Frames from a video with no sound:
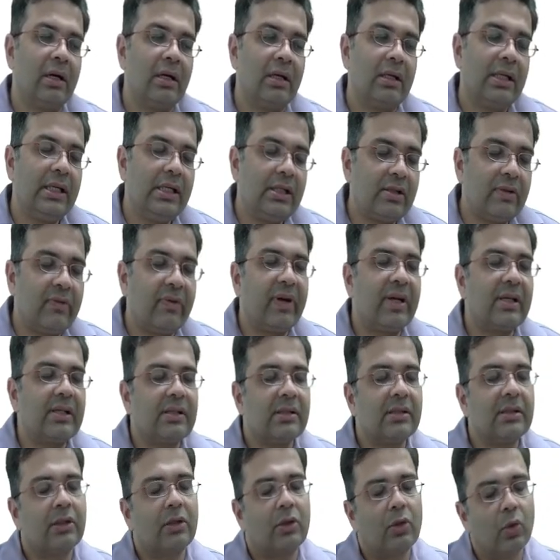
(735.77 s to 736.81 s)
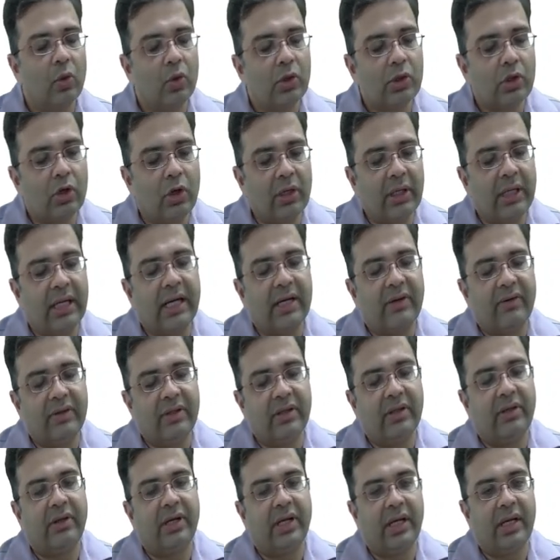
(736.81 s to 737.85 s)
esophagus is in close contact with
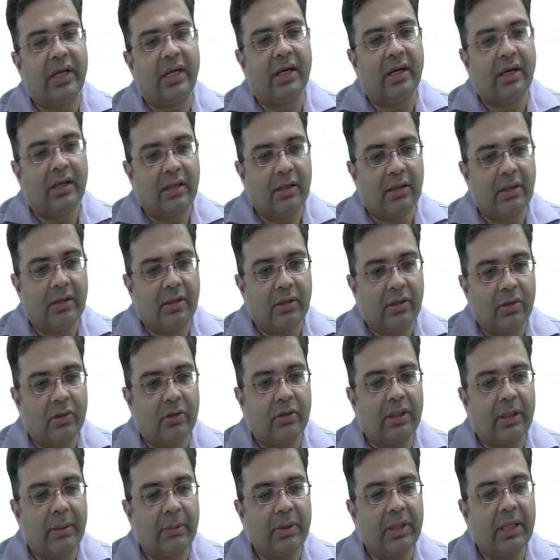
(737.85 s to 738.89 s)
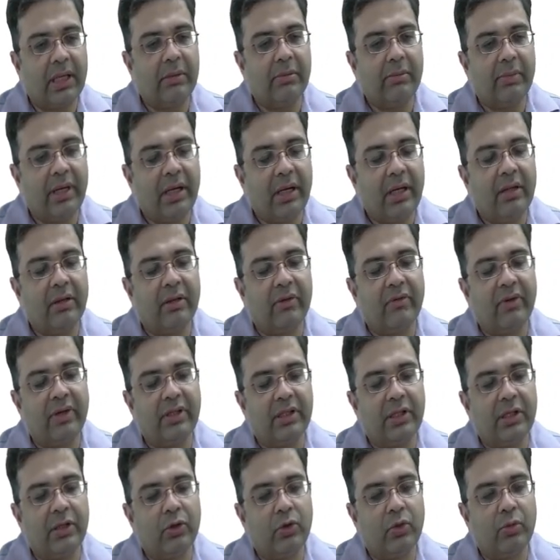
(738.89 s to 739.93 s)
the trachea. So sometimes middle
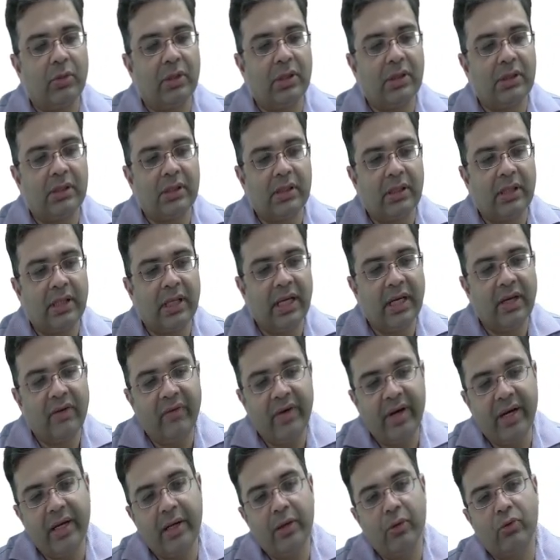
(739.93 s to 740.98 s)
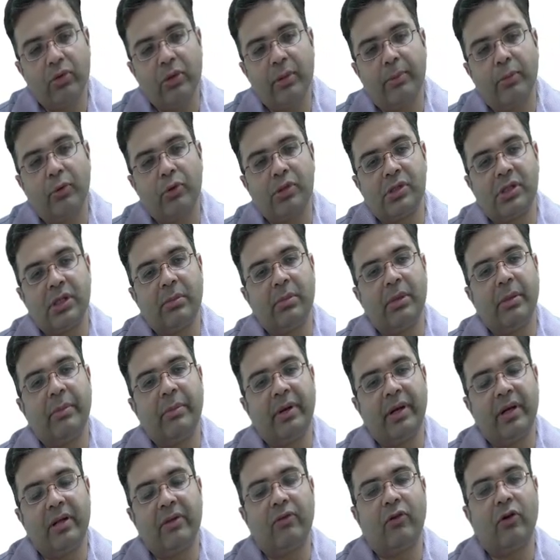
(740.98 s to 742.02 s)
esophageal tumors, they invade into the posterior
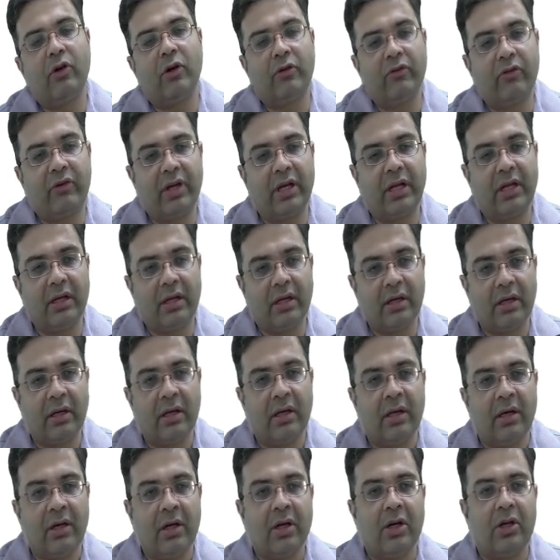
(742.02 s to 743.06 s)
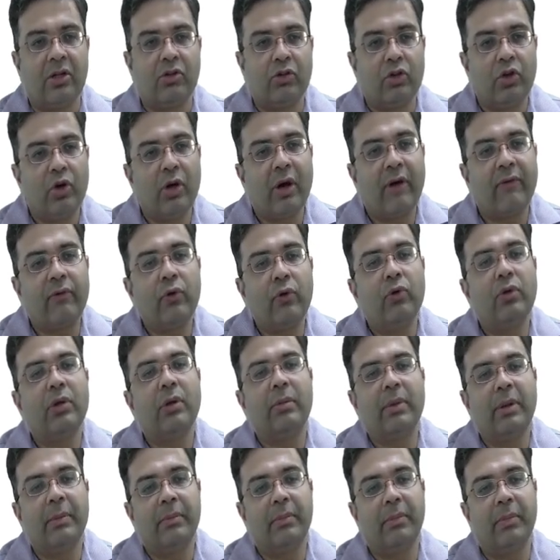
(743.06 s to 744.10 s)
membranous wall of trachea. So you have to do the
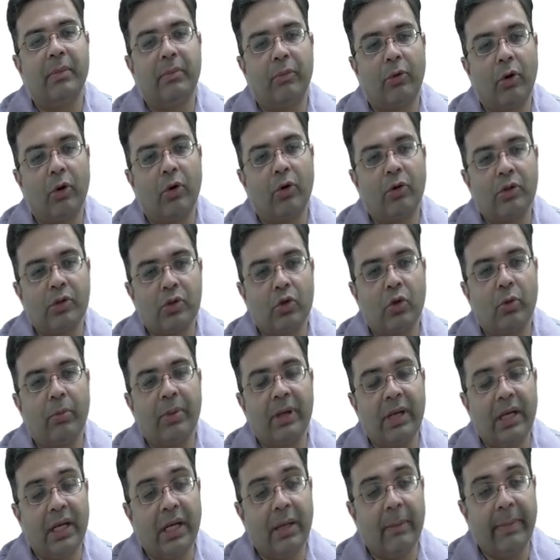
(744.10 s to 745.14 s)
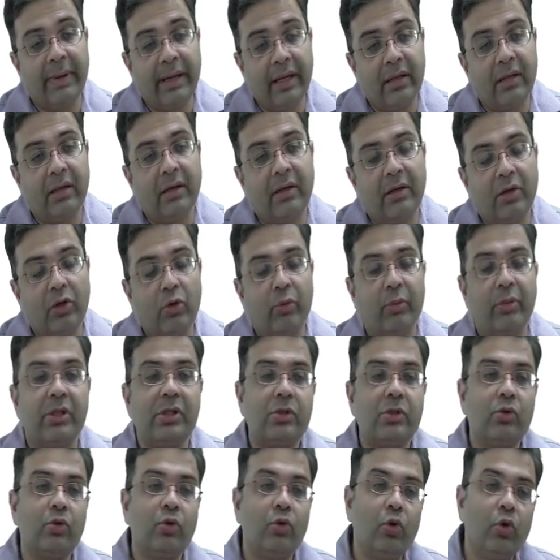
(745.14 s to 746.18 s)
bronchoscopy in middle third tumors
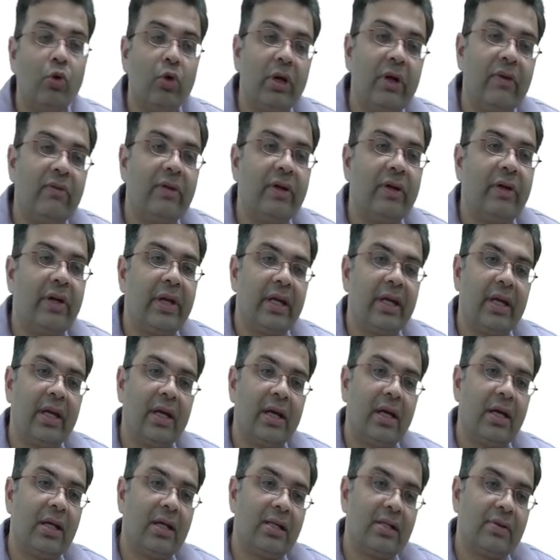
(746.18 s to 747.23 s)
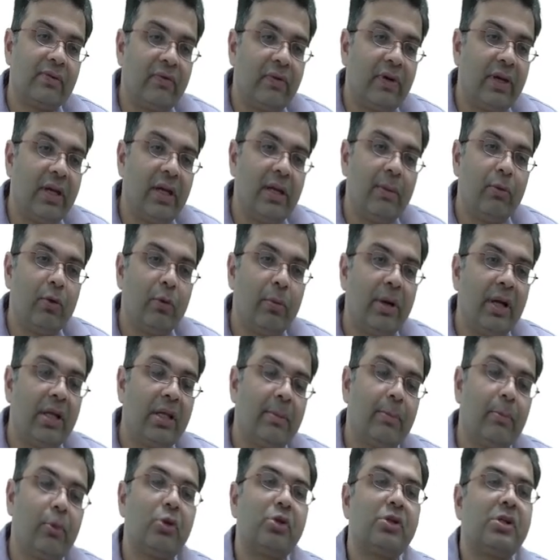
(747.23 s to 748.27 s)
to know if the trachea is freely mobile,
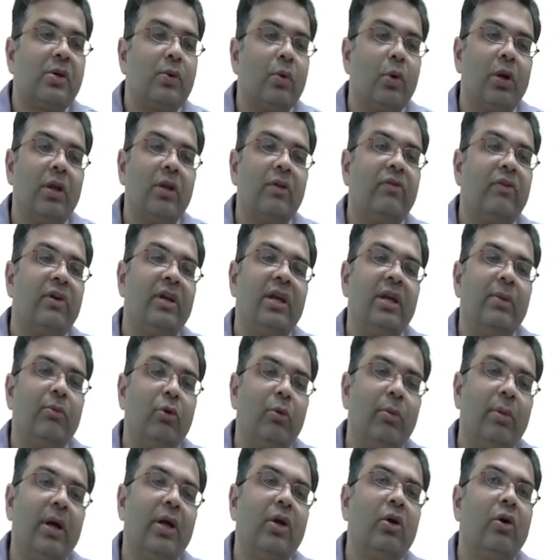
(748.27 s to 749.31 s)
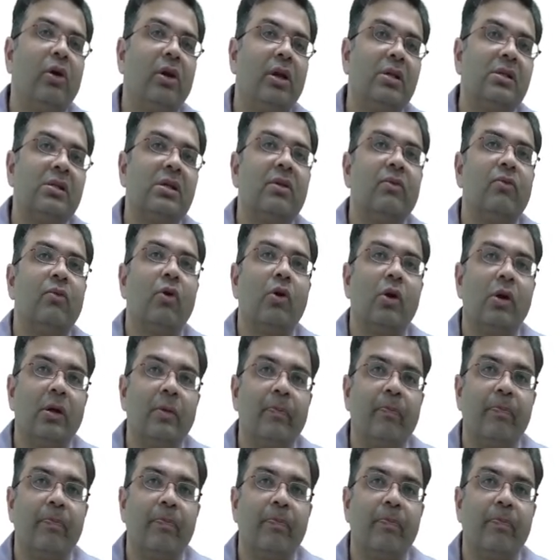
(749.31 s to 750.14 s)
the posterior wall is freely mobile or it's involved.